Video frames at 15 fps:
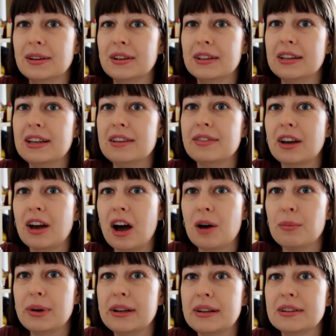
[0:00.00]
leave a
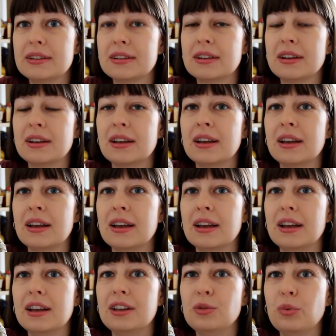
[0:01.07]
comment
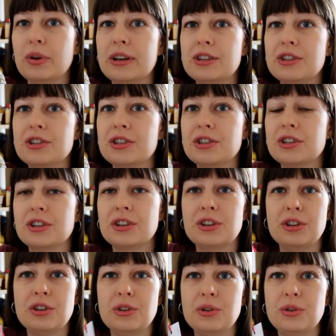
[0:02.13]
in which
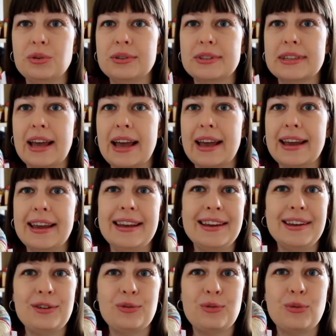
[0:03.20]
you
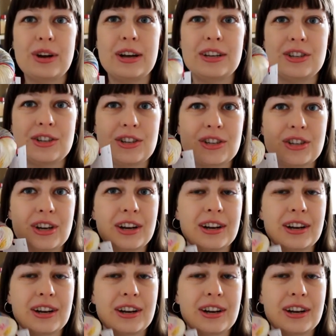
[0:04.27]
say which